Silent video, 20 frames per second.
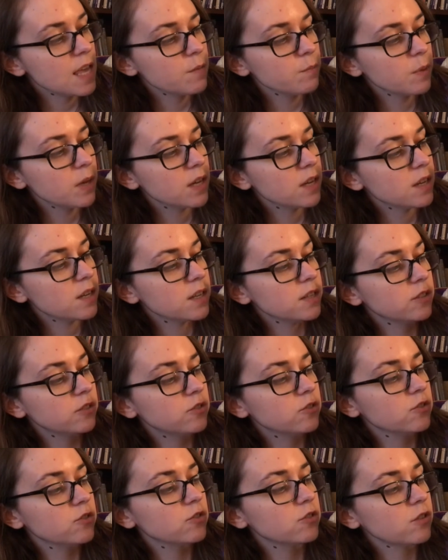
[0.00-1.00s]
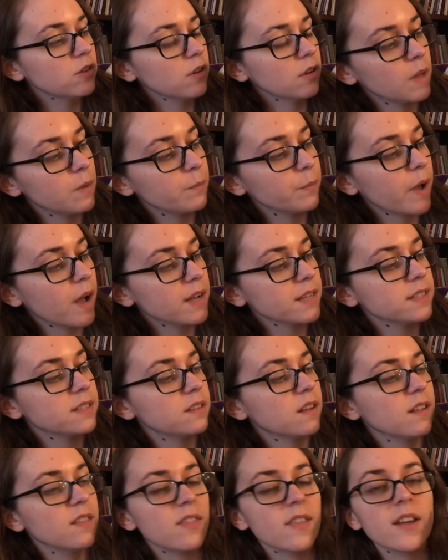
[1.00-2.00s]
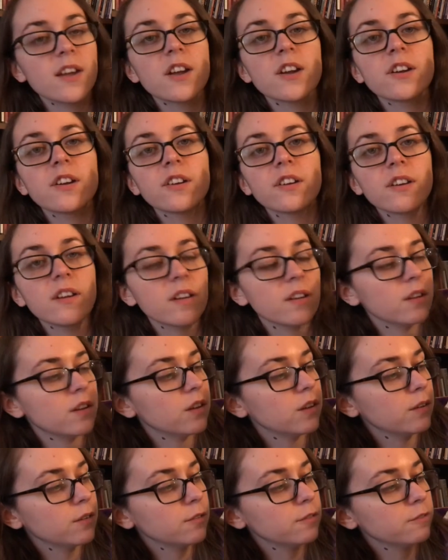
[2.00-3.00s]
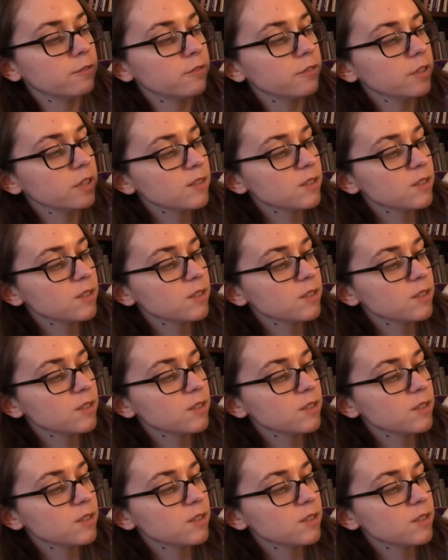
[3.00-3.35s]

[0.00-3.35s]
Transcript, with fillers: image embossed on there of